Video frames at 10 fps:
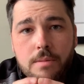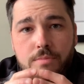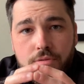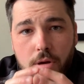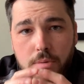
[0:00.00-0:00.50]

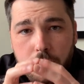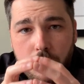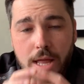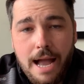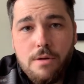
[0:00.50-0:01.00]

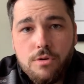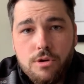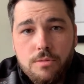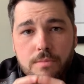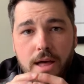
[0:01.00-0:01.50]
probable
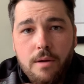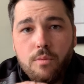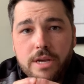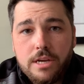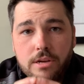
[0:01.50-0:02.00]
outcome that
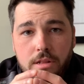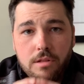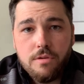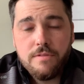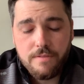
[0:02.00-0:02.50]
we can
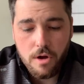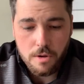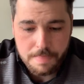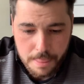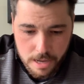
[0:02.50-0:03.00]
look for.
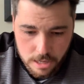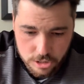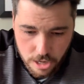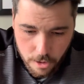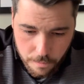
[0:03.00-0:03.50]

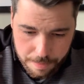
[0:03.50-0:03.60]
So